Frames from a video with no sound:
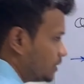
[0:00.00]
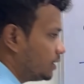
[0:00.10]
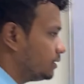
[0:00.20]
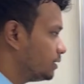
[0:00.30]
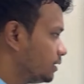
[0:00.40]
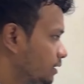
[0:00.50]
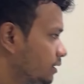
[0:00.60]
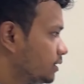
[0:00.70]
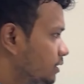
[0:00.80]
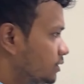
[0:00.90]
right?
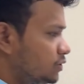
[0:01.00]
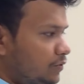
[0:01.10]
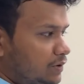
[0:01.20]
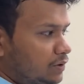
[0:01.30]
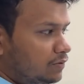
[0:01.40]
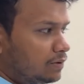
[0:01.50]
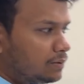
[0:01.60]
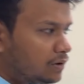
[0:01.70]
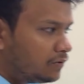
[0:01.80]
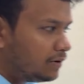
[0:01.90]
So we know the
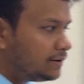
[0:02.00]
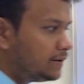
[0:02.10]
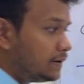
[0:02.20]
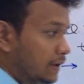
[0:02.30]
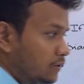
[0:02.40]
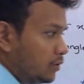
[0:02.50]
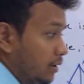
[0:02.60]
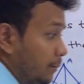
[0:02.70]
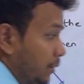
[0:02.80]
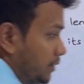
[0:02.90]
formula of altitude. How do you
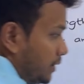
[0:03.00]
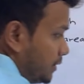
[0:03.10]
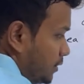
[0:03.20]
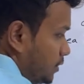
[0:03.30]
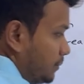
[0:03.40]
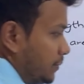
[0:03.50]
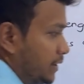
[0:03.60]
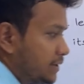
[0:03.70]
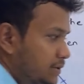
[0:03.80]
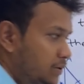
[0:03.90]
compute the altitude? It
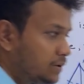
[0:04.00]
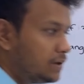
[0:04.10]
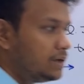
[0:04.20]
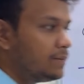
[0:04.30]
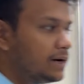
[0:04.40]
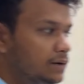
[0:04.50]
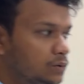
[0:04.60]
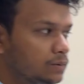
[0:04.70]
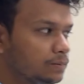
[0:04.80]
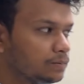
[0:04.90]
is root 3 by
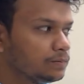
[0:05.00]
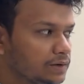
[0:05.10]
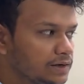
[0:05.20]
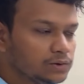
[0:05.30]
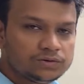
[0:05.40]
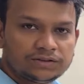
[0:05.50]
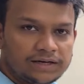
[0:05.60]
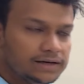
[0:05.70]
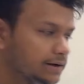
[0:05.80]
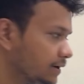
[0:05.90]
2 into
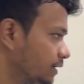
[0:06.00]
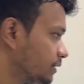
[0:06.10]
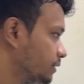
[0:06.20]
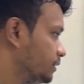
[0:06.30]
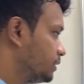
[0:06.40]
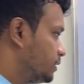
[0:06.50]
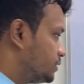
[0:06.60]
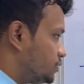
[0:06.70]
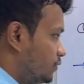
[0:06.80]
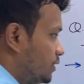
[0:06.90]
side, correct?
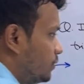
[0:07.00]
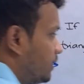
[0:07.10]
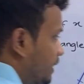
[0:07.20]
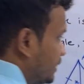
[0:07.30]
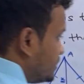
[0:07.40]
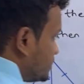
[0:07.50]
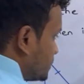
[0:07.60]
So we know x,